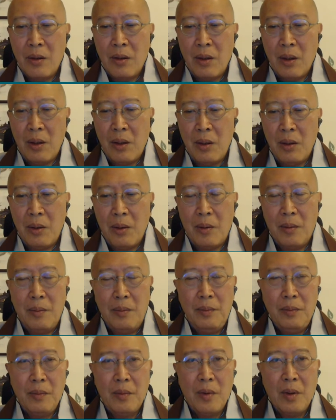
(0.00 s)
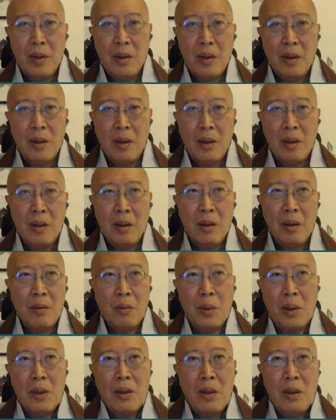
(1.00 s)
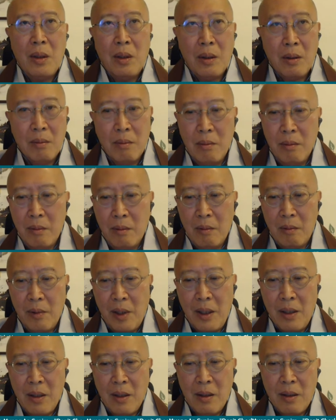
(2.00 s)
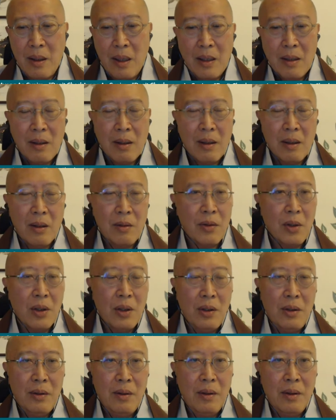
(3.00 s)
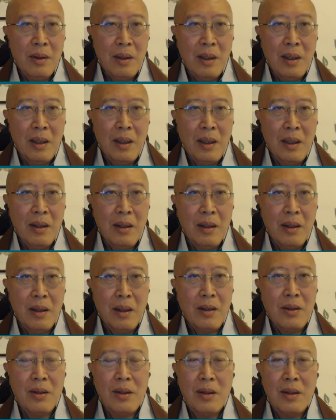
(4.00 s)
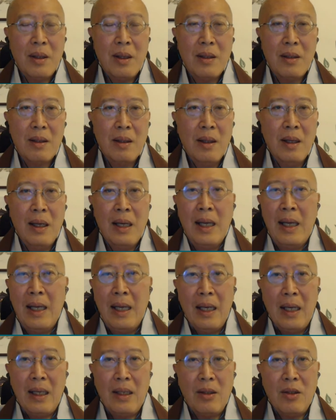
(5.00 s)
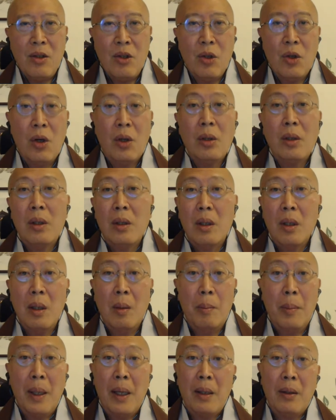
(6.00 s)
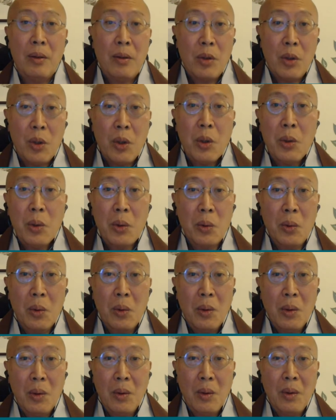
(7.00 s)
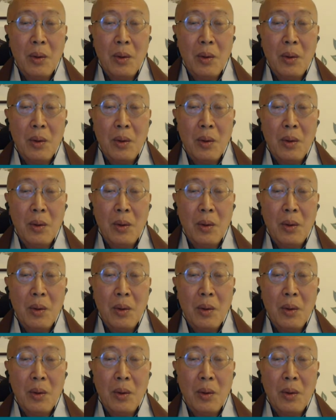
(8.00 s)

So what's the greatest lesson of all? And she says, it's not about you.